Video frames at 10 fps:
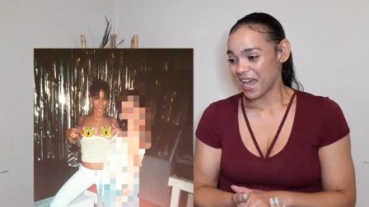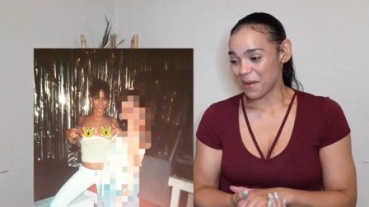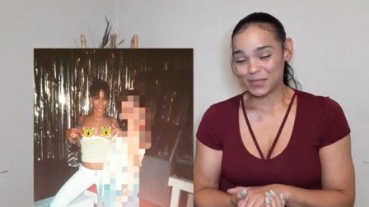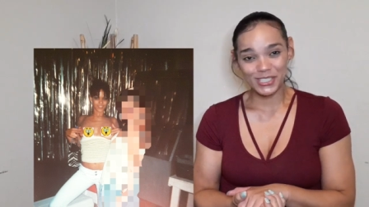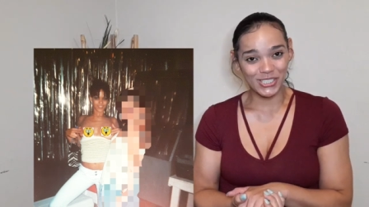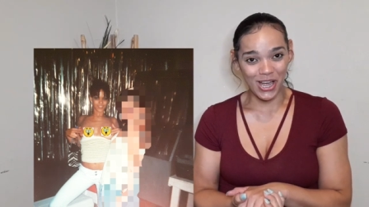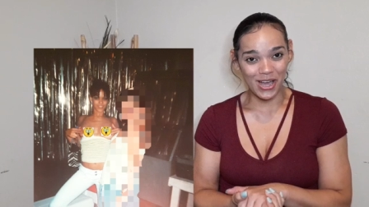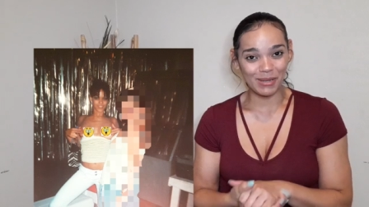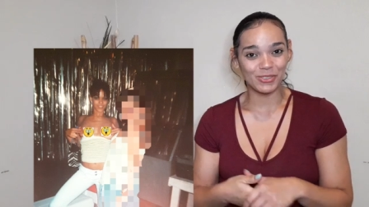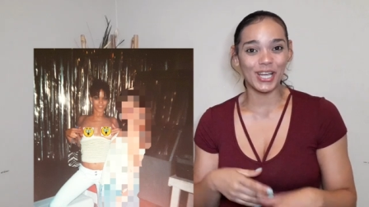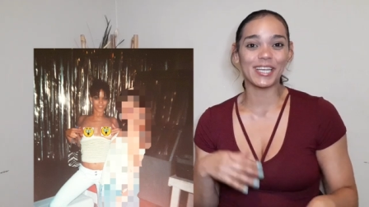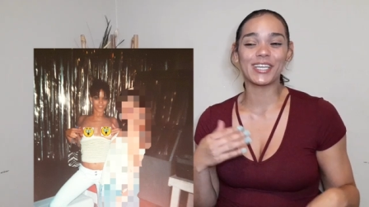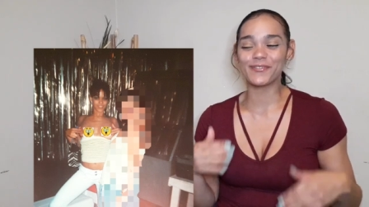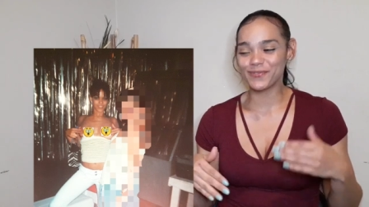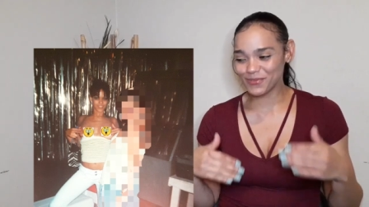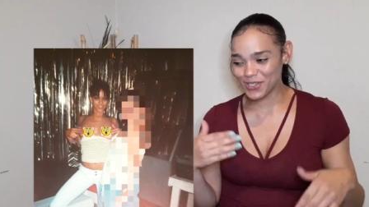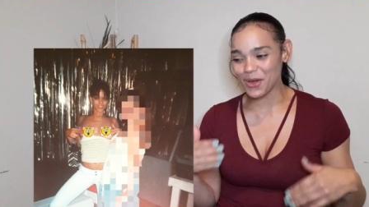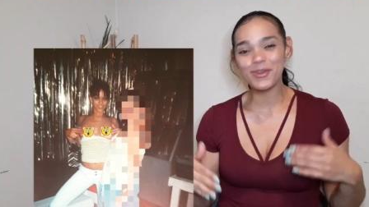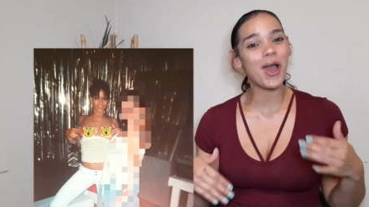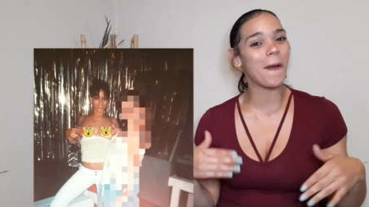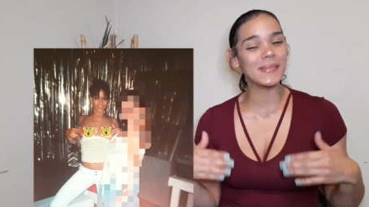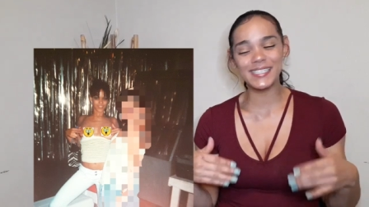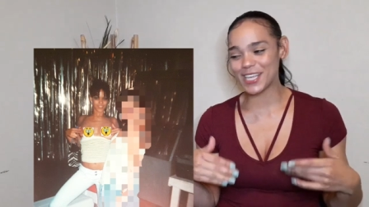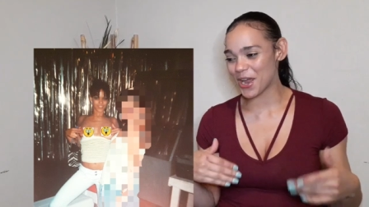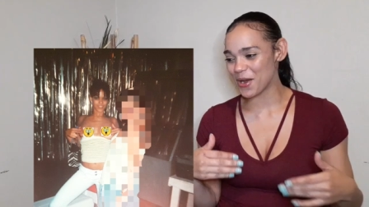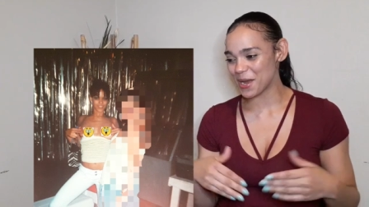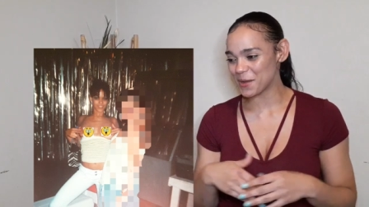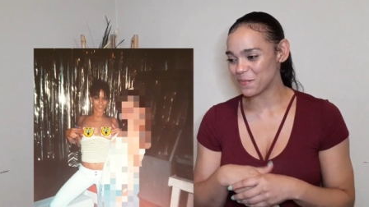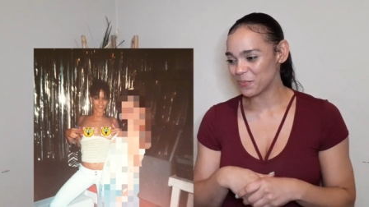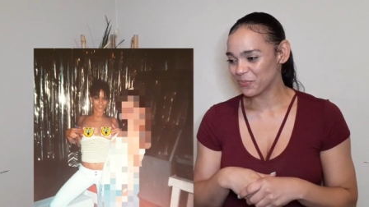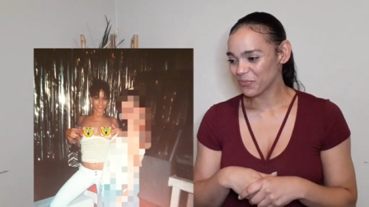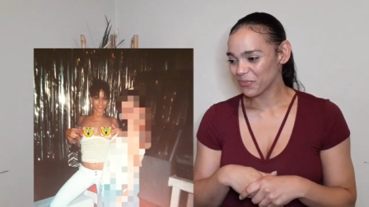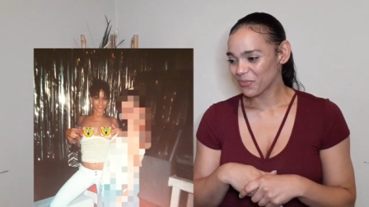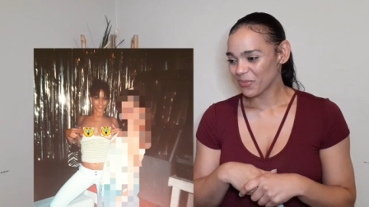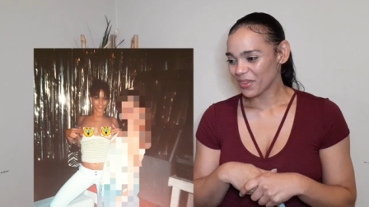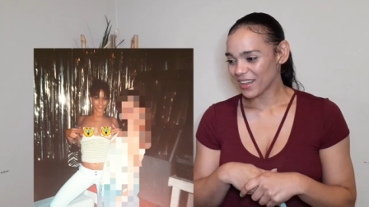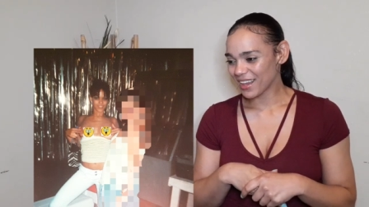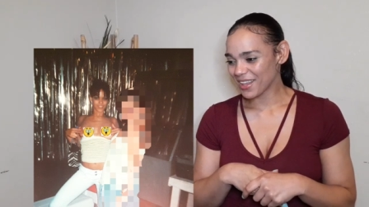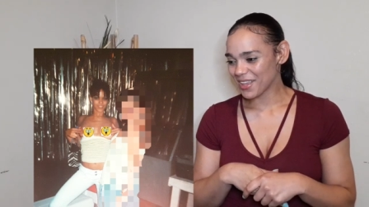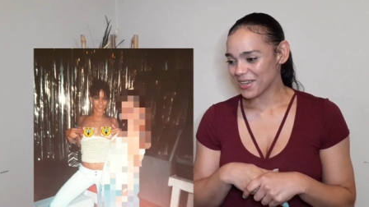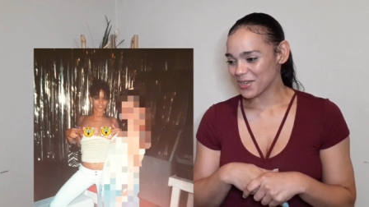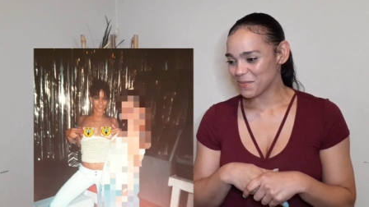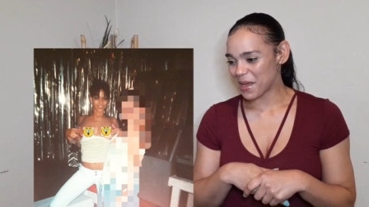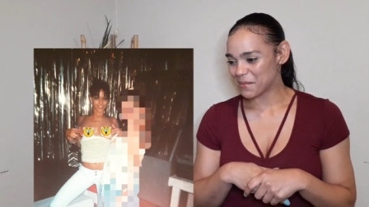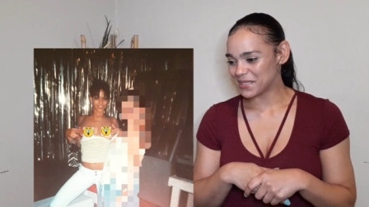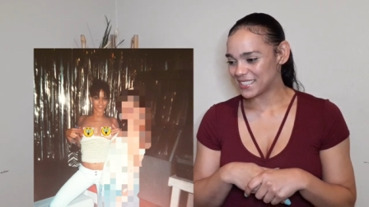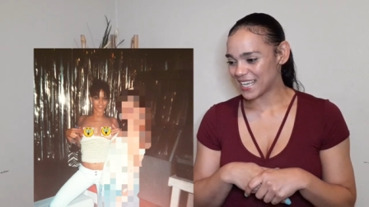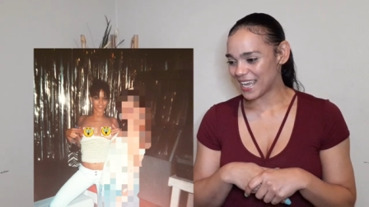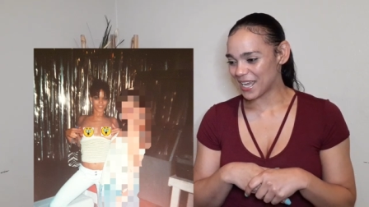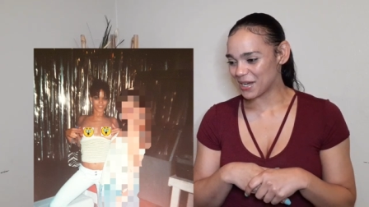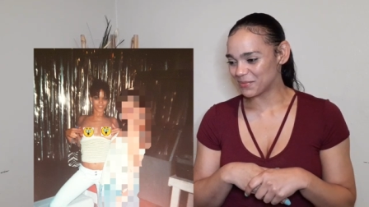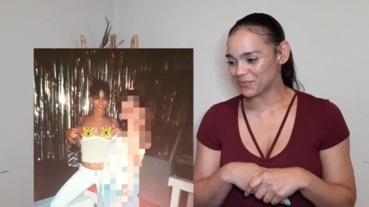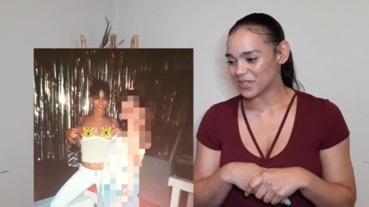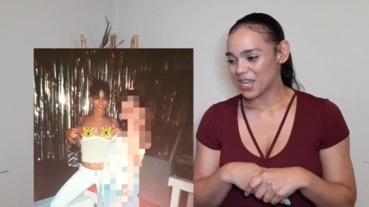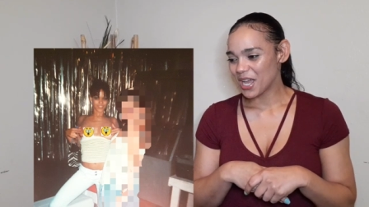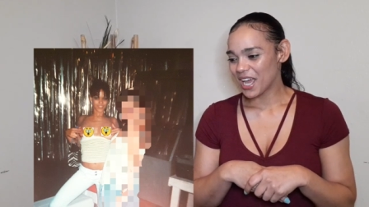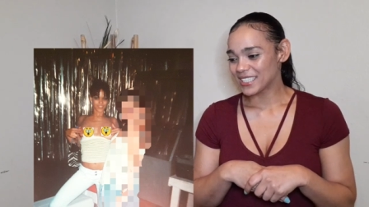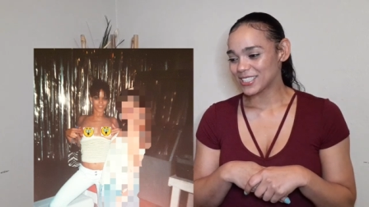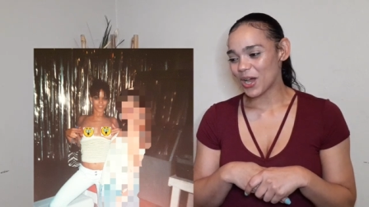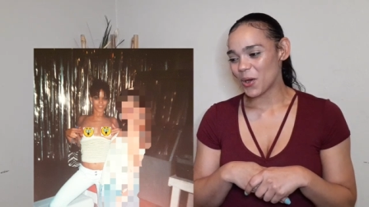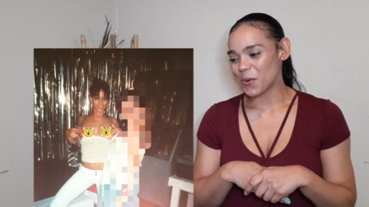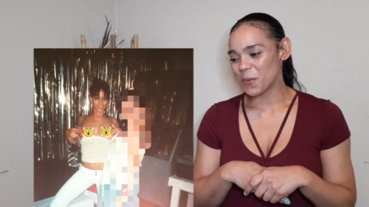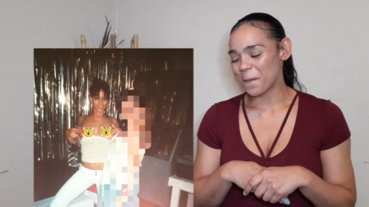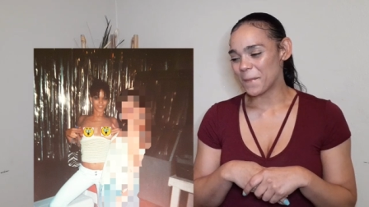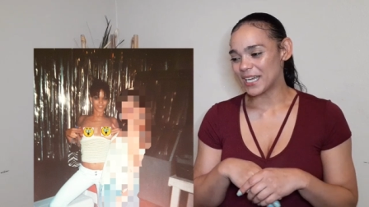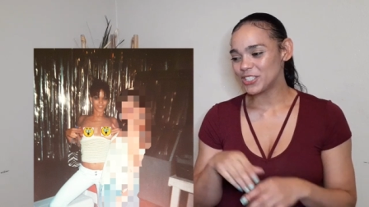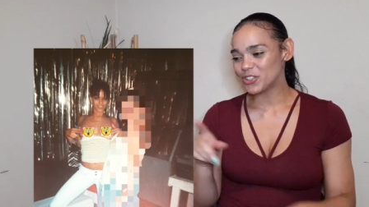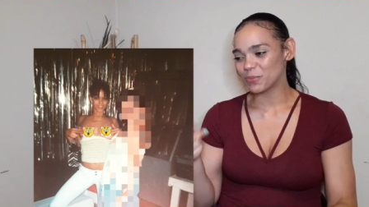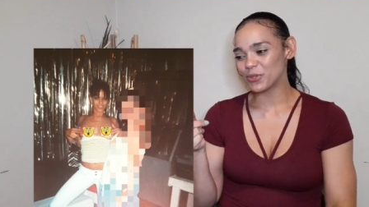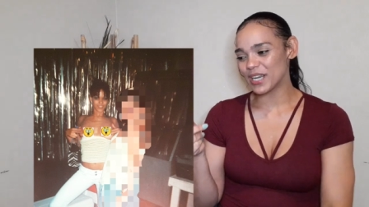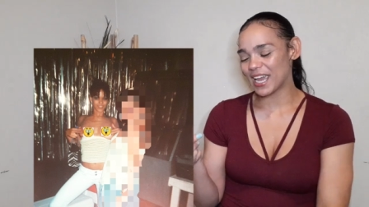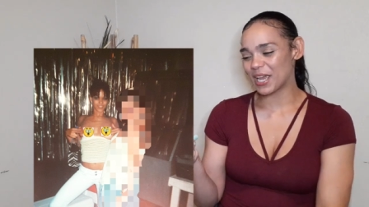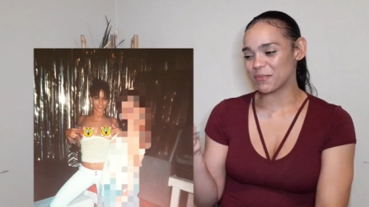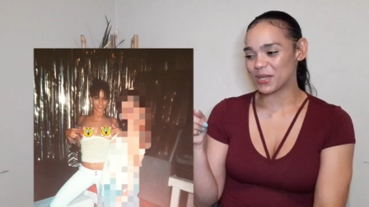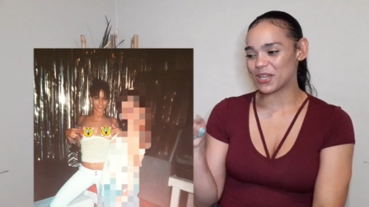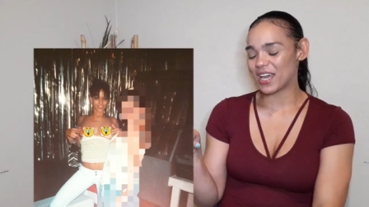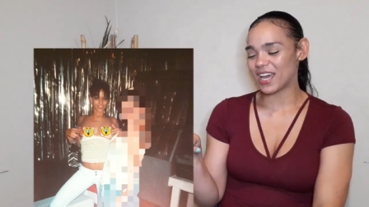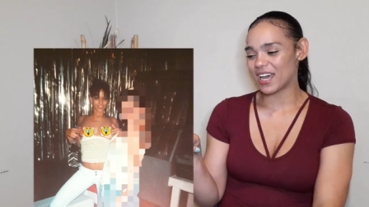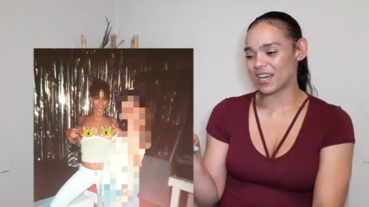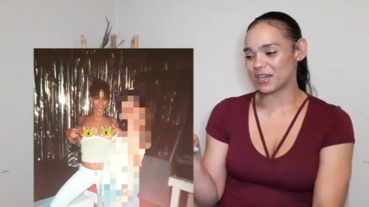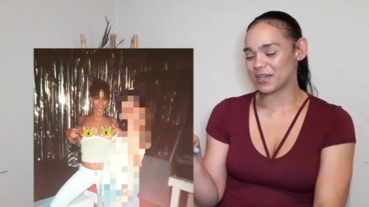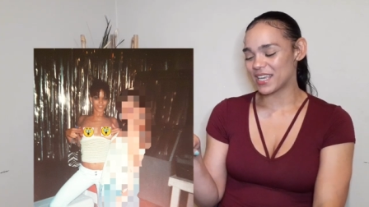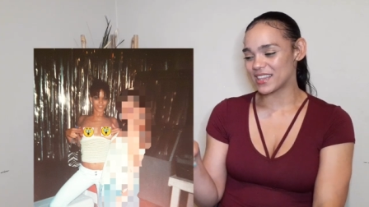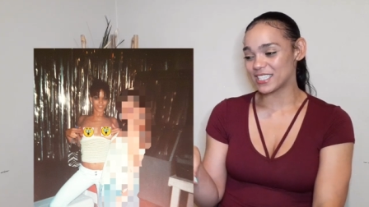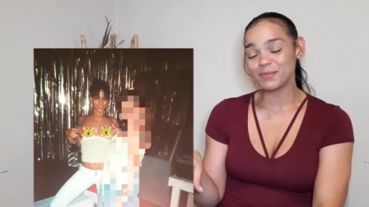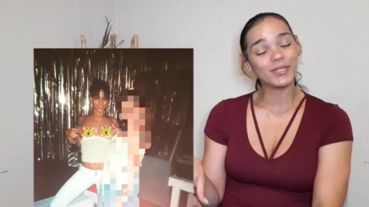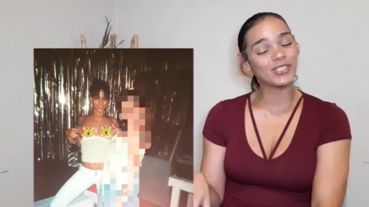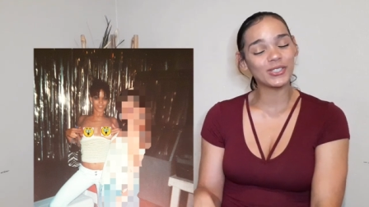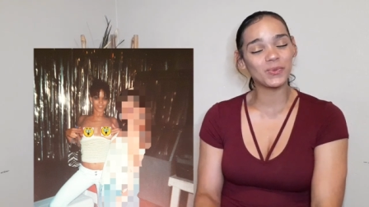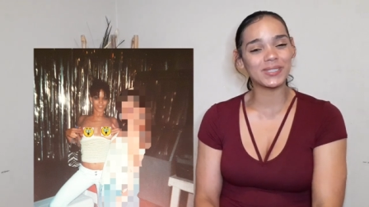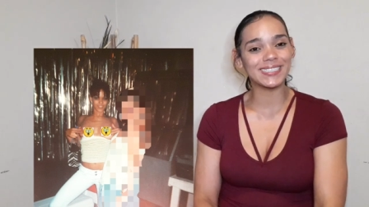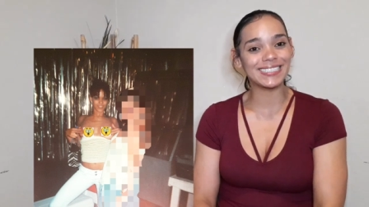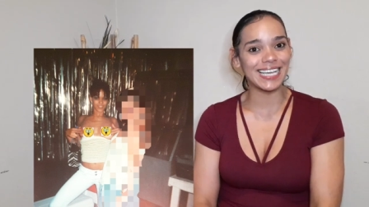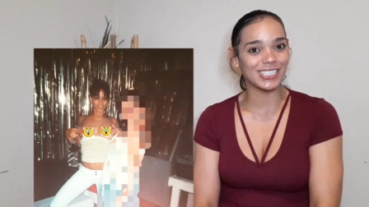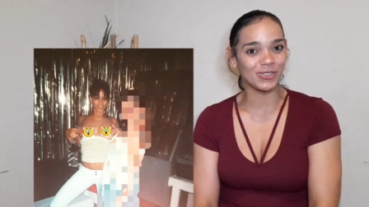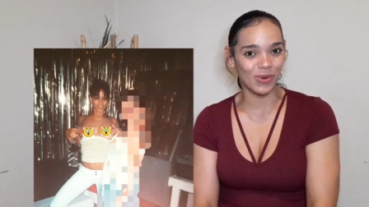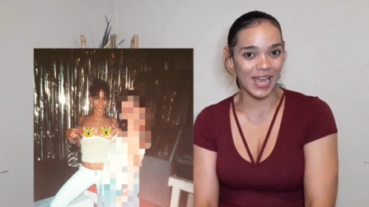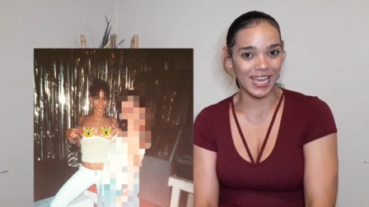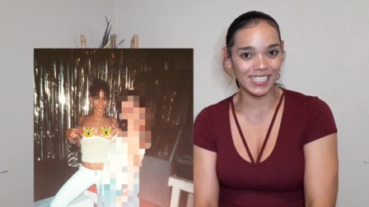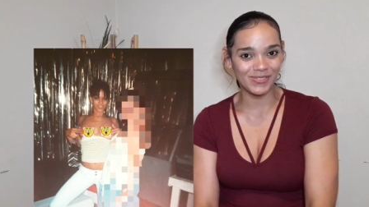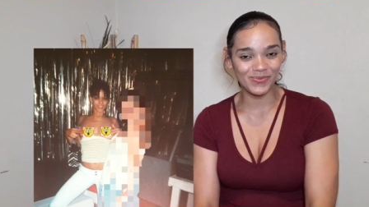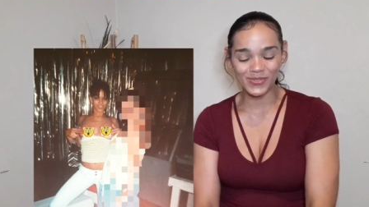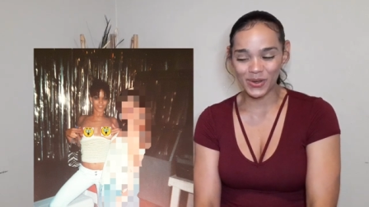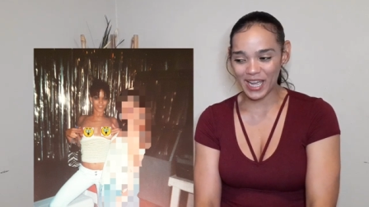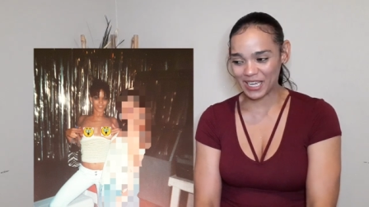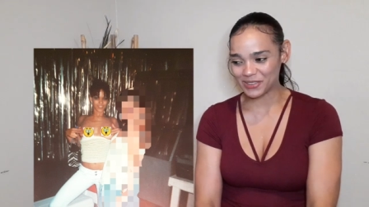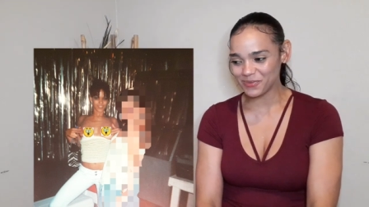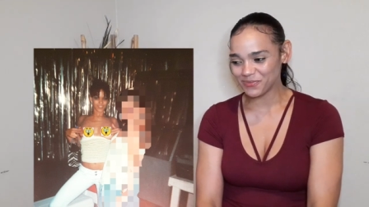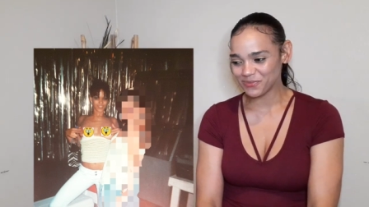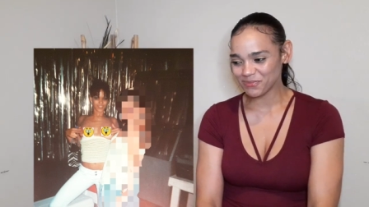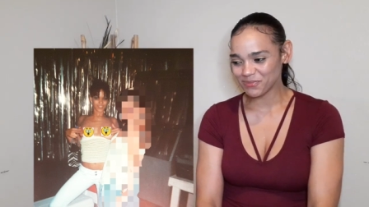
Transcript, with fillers: I'm in shock. I'm trying to get, you know, commentary little baby Sam. So my stripper name uh, in this picture was Desiree, okay?